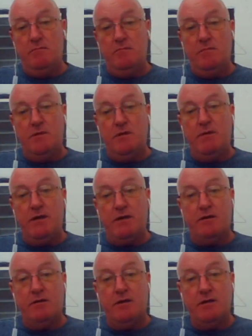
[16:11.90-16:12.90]

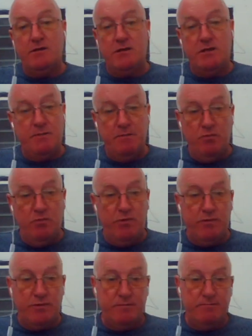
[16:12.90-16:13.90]
about these tipping points.